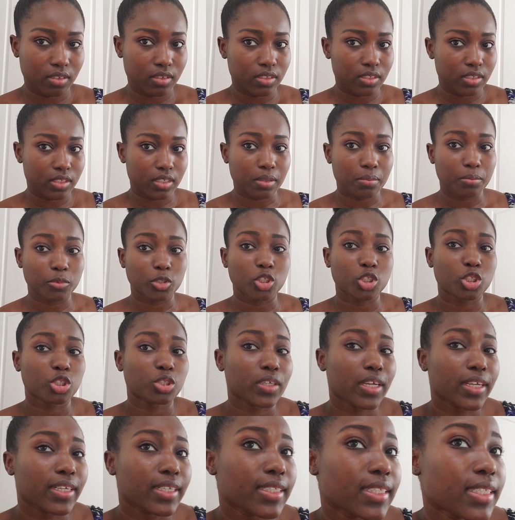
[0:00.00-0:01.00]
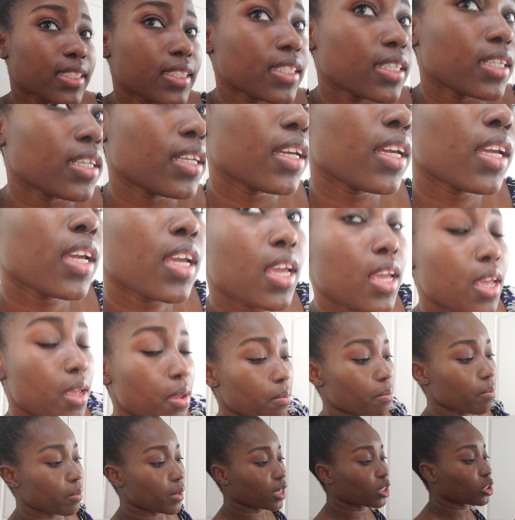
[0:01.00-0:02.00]
So I'm just trying to
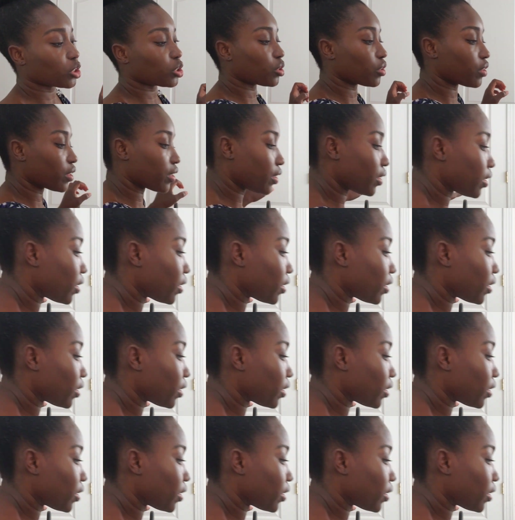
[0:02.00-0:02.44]
make sure